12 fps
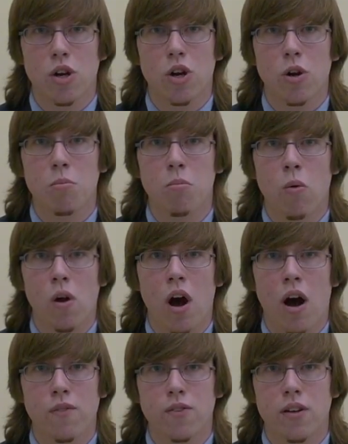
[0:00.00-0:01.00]
occur more
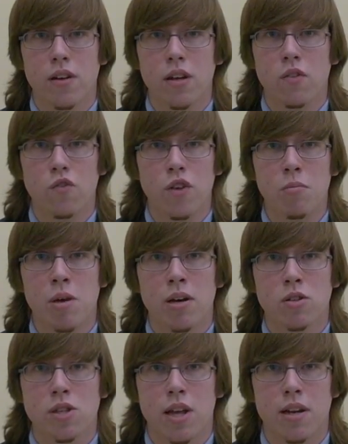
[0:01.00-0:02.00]
often in
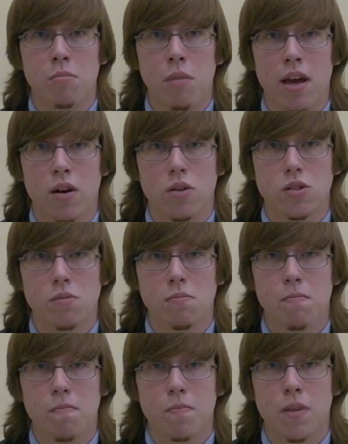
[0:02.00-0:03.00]
females than in males.